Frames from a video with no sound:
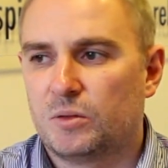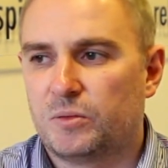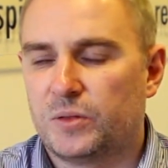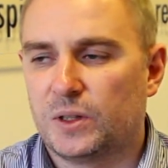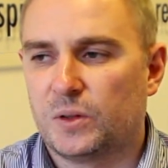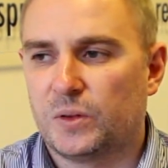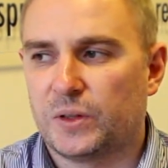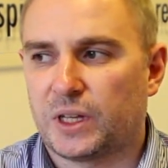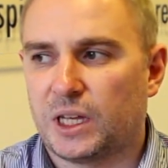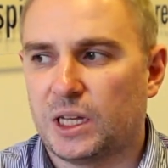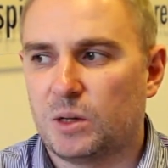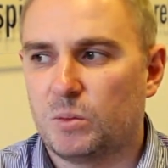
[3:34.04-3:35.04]
Phil, the
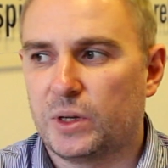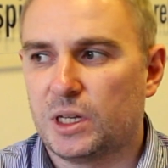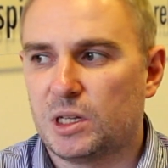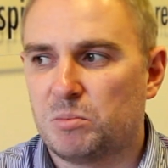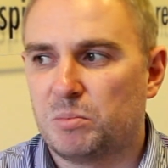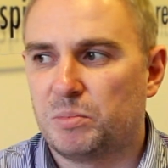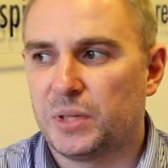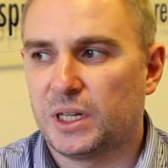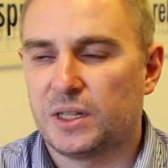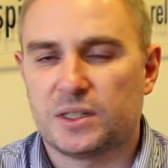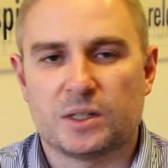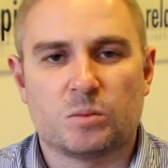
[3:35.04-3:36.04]
Kiwi
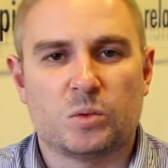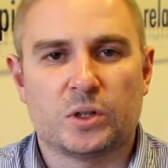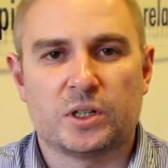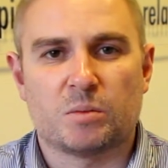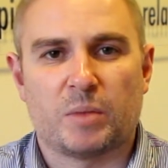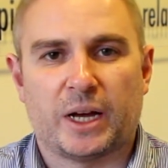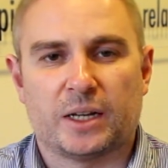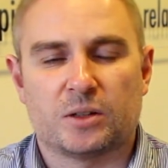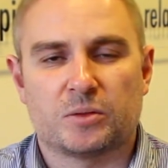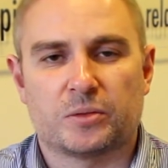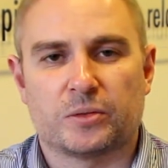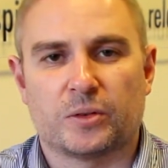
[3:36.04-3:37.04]
bearded wonder
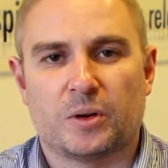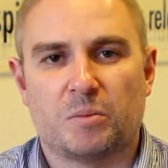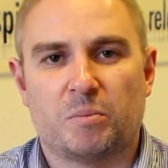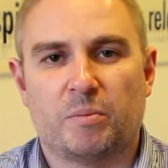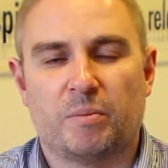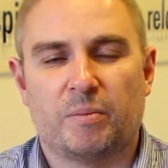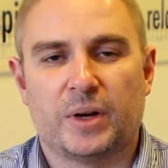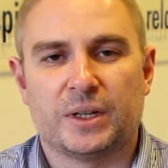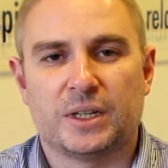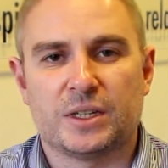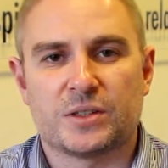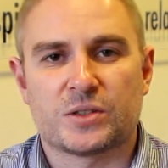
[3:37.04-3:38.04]
man from
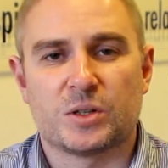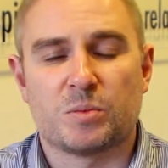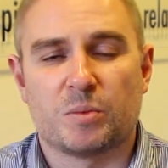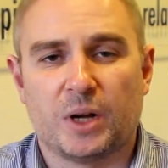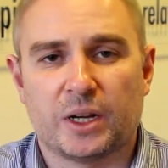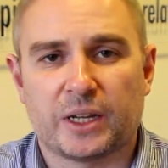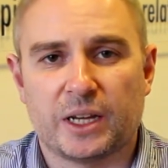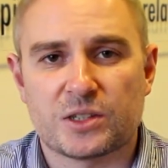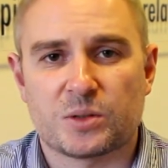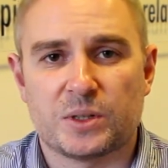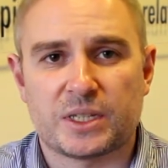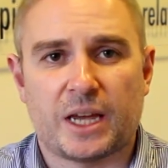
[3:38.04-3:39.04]
Money
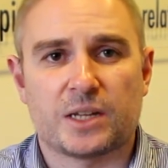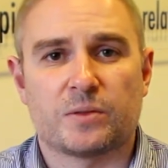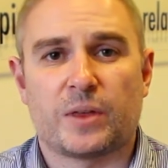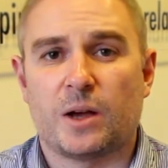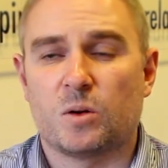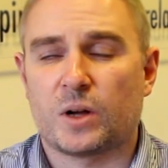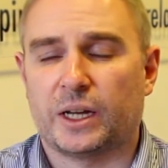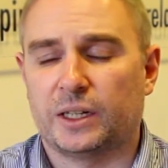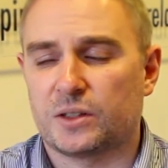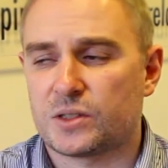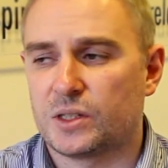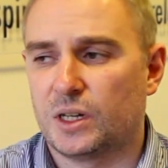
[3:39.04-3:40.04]
Supermarket. So he's head of their
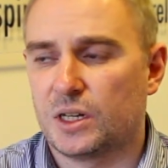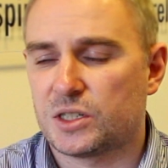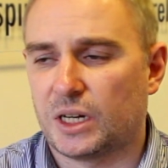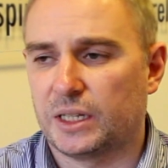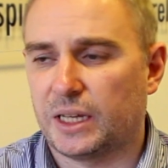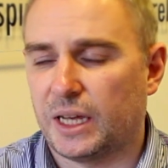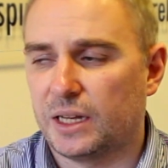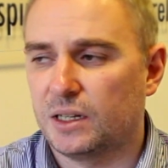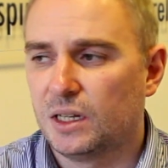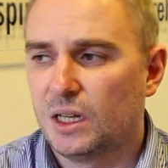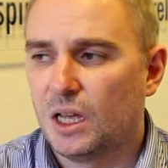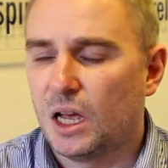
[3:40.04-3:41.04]
organic search. And
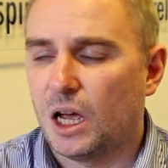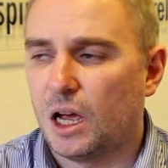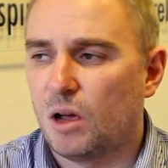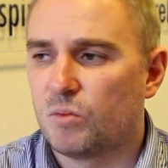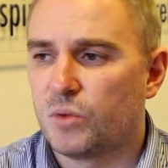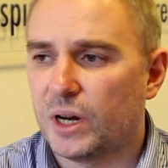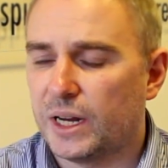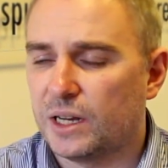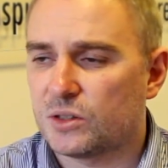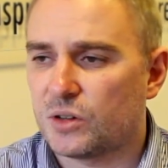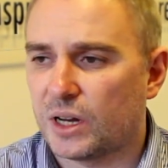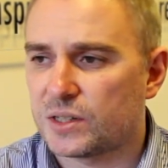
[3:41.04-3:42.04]
again, really
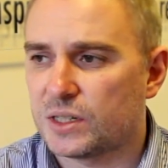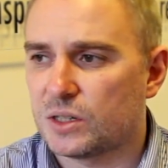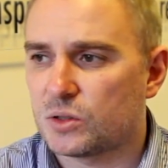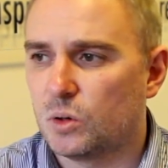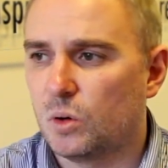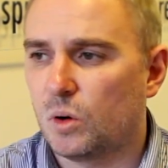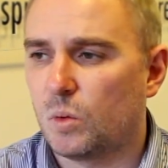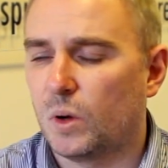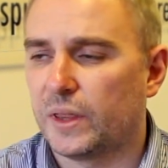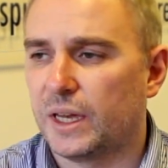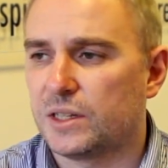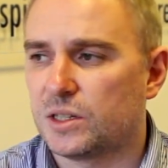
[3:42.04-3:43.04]
interesting talk.
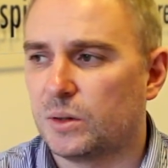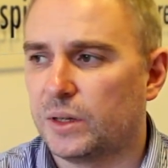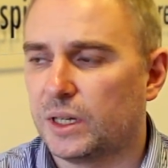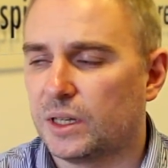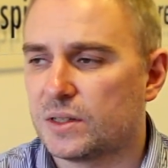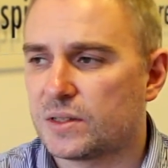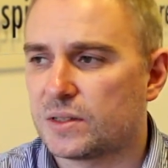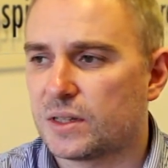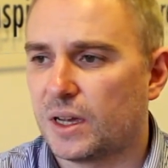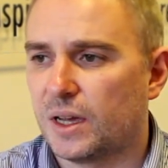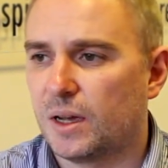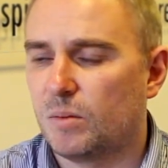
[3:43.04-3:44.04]
What they're doing is,
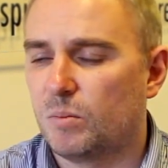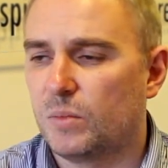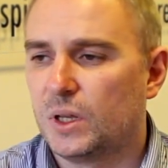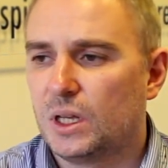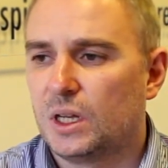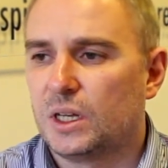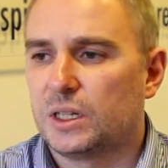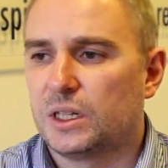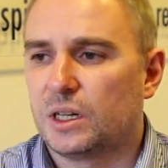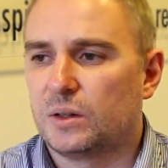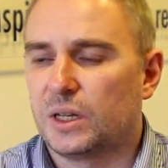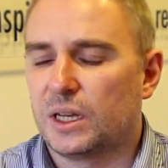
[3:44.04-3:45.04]
it
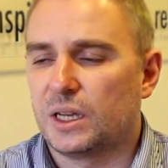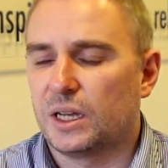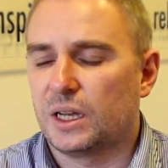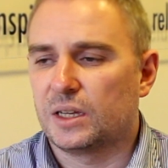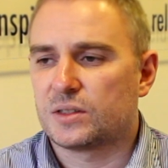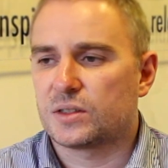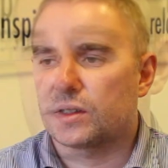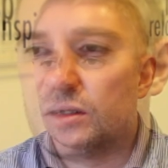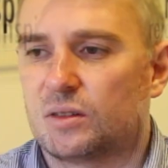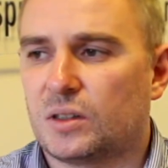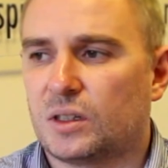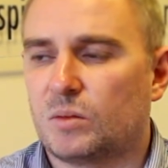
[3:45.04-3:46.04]

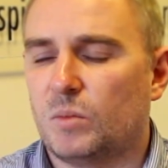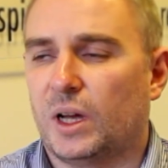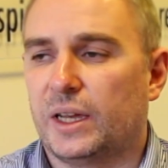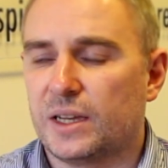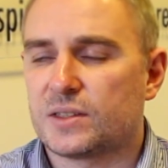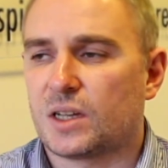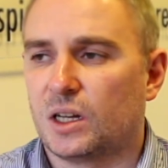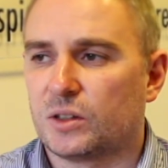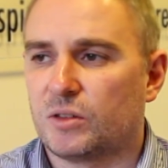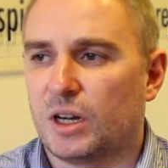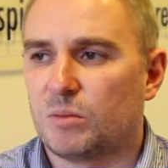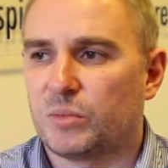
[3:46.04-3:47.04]
is kind
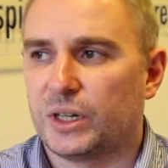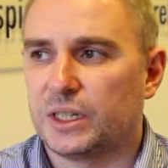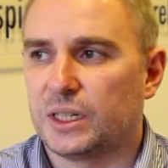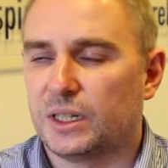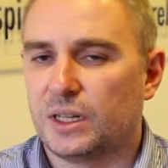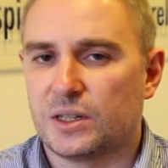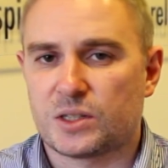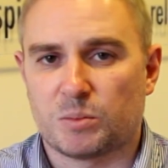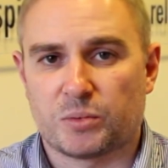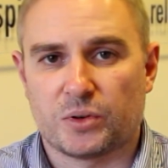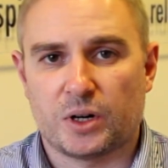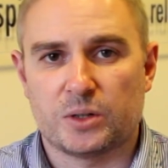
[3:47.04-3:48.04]
of groundbreaking in its
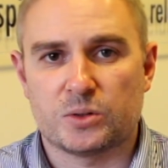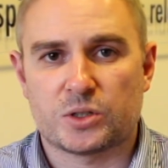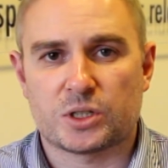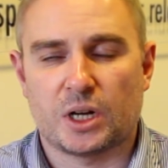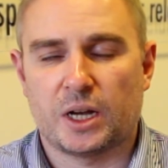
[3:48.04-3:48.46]
approach,